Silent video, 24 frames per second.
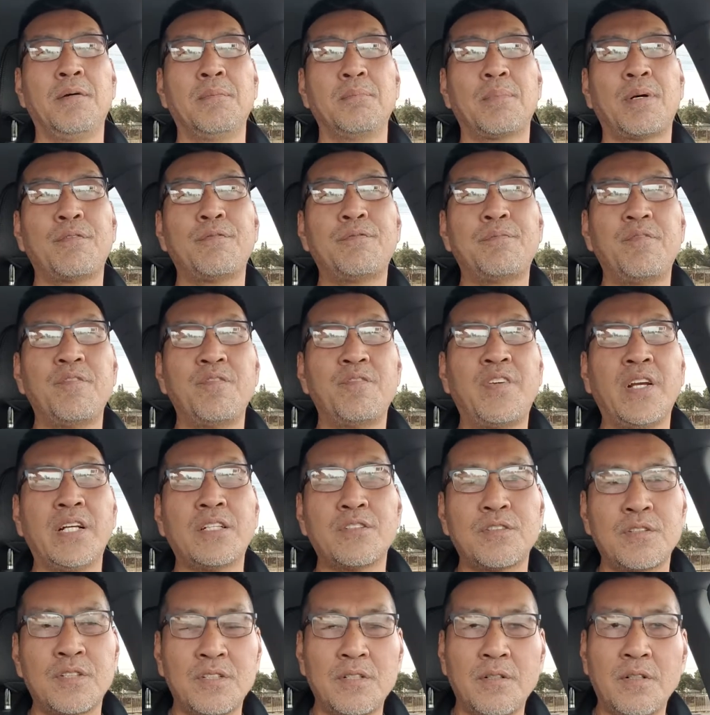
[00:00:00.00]
But
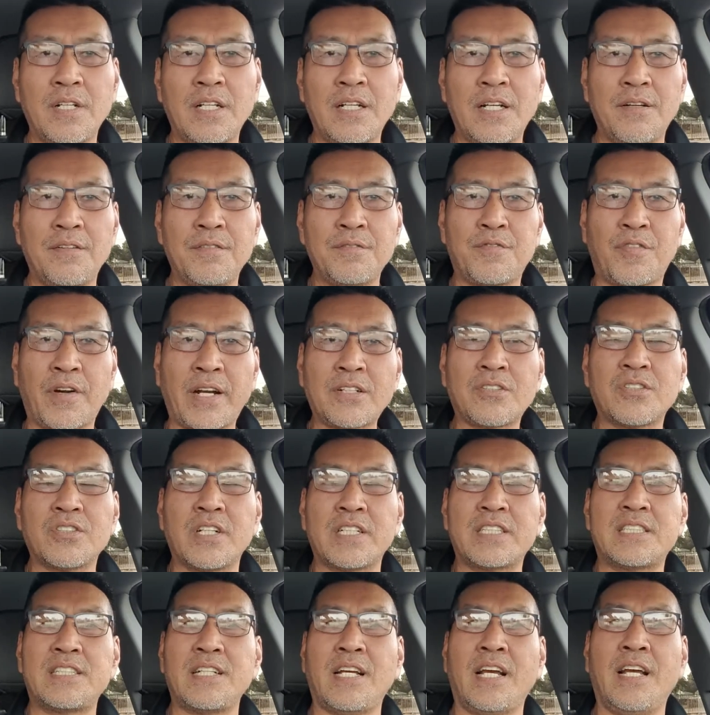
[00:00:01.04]
Viktor Frankl
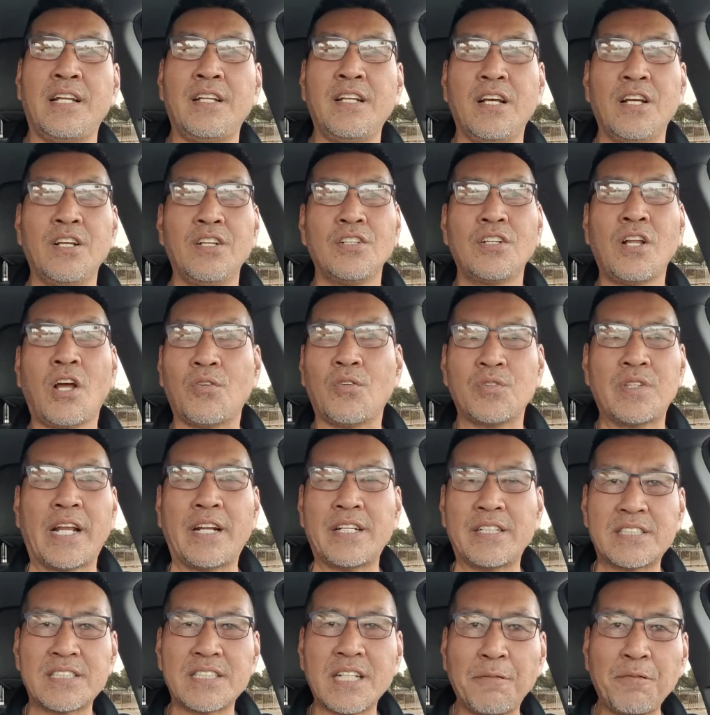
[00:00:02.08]
has said, no,
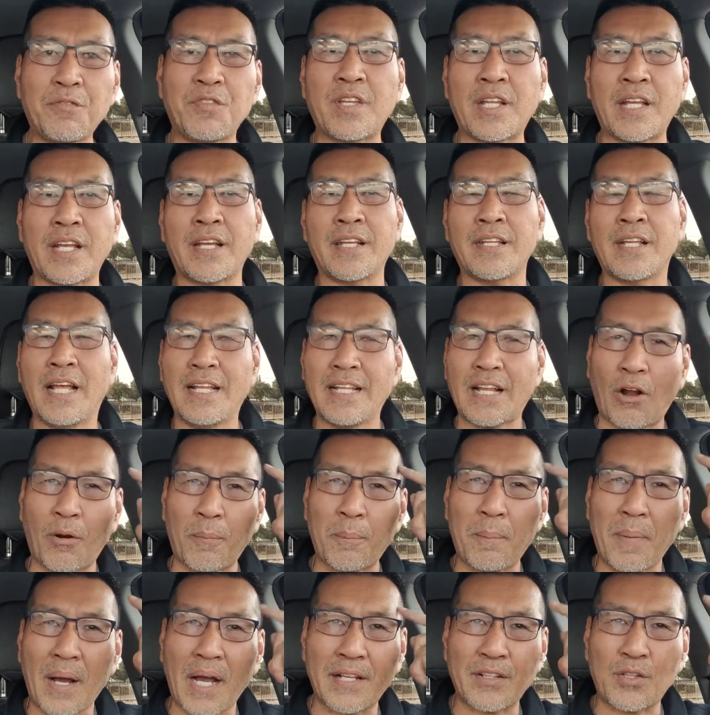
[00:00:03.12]
there is something, our
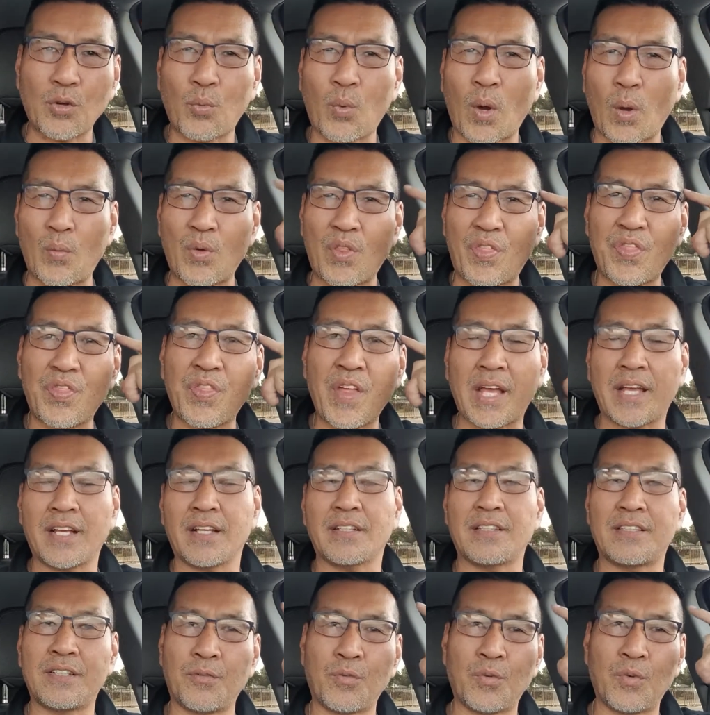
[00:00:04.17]
mind, the way we
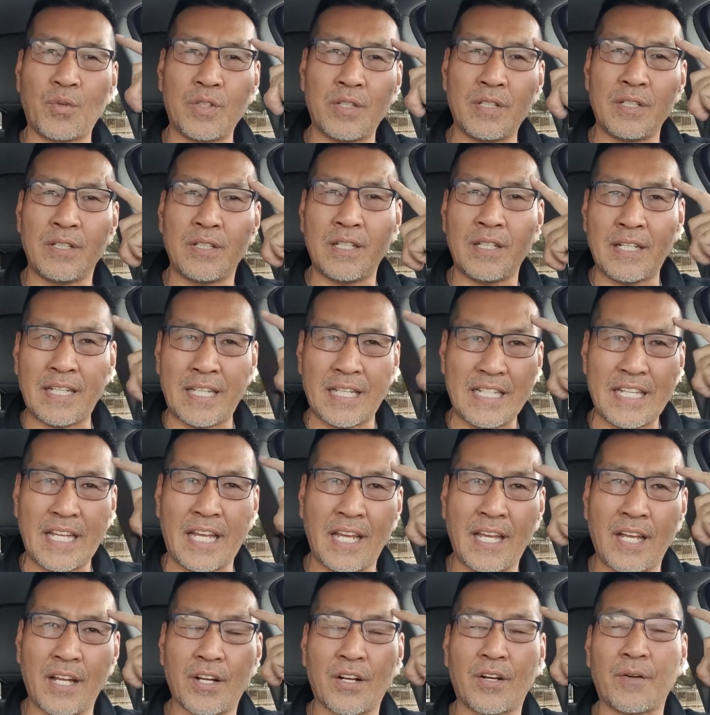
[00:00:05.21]
think, the, in
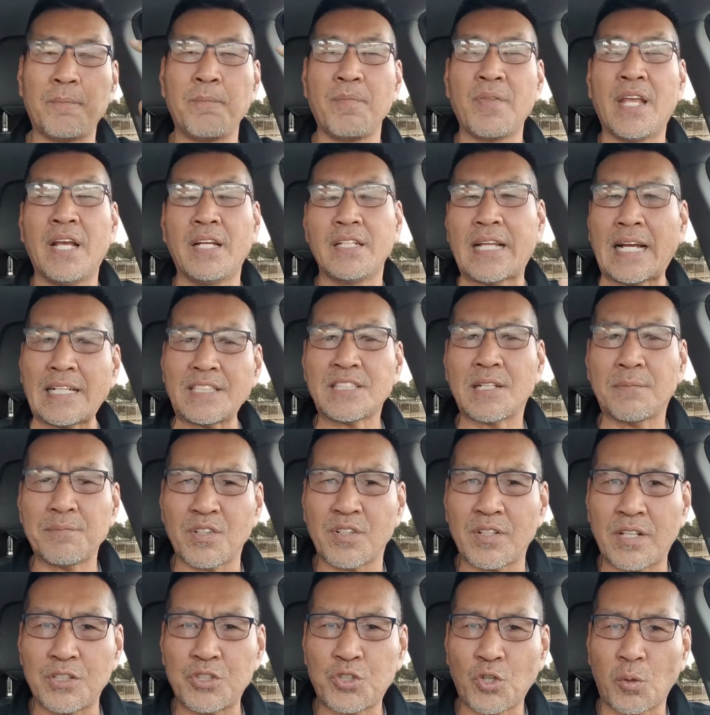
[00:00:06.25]
here, that's
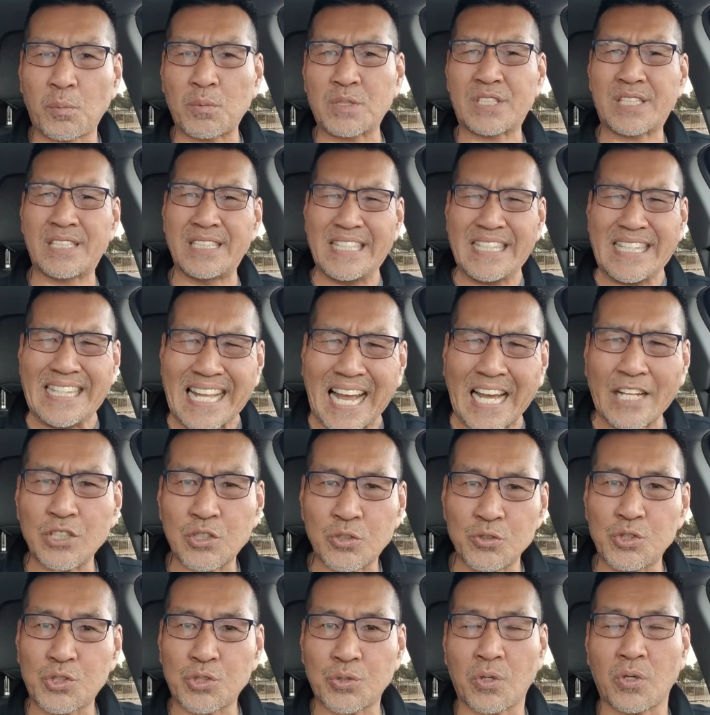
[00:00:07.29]
something that Germans could not
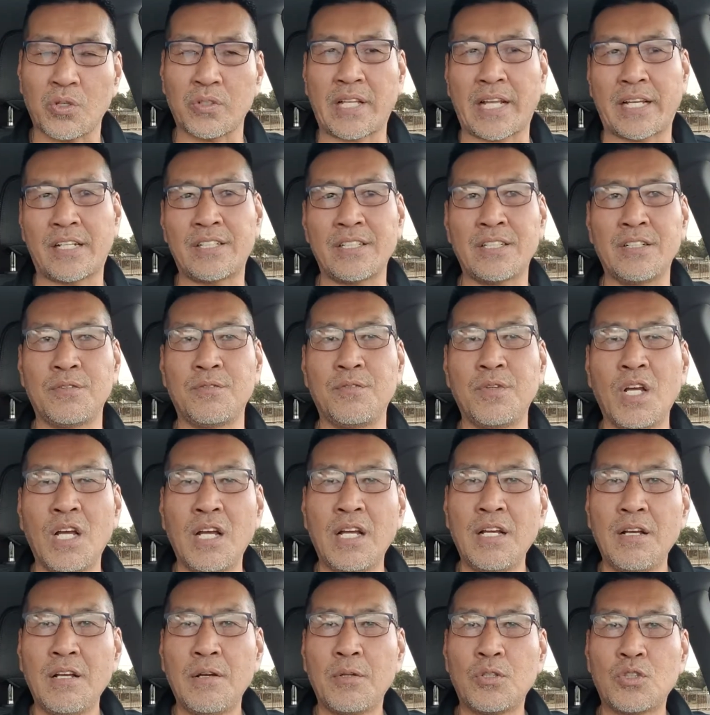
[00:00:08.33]
control. They couldn't
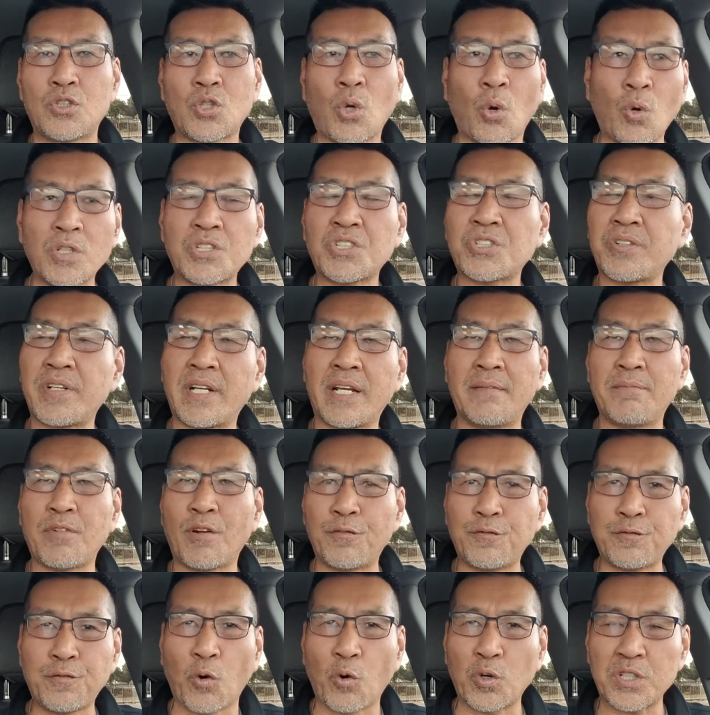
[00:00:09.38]
torture him
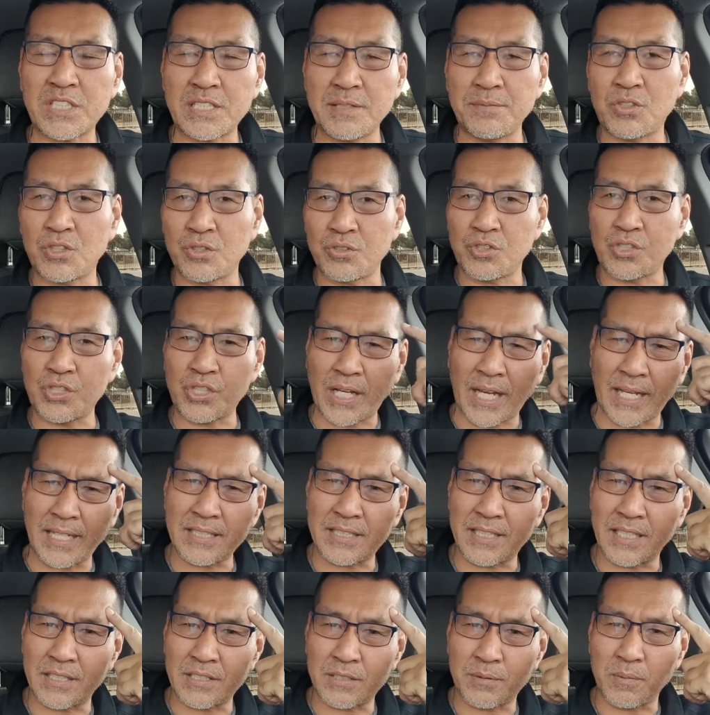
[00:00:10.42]
and force him to
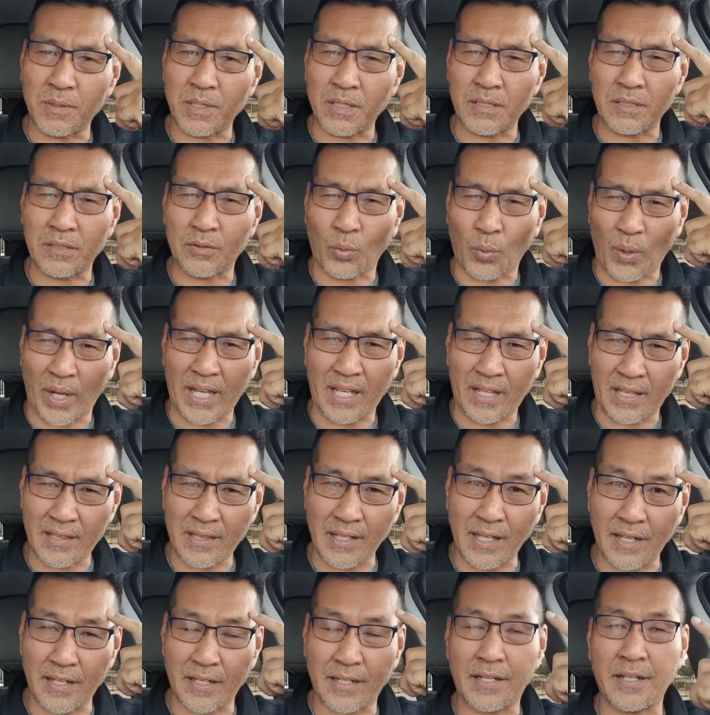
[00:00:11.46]
change his the way he
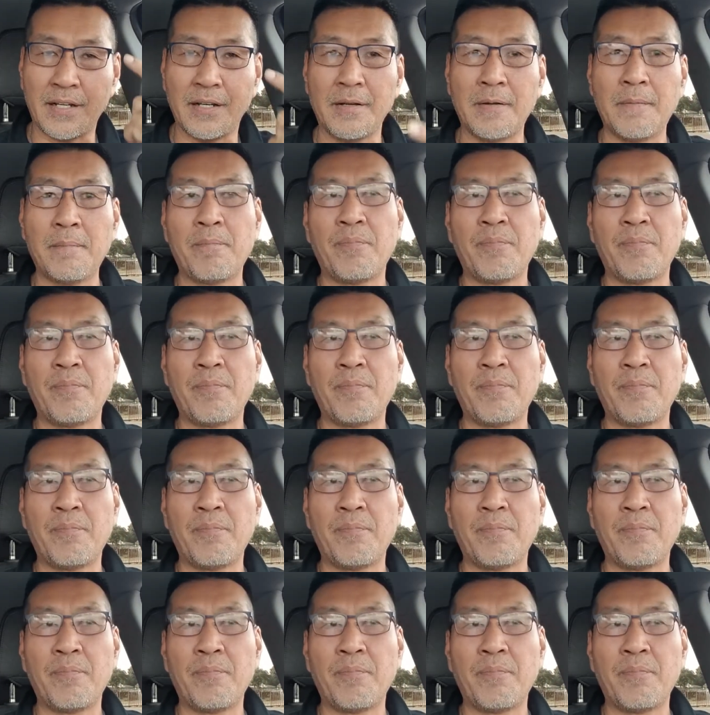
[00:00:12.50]
think.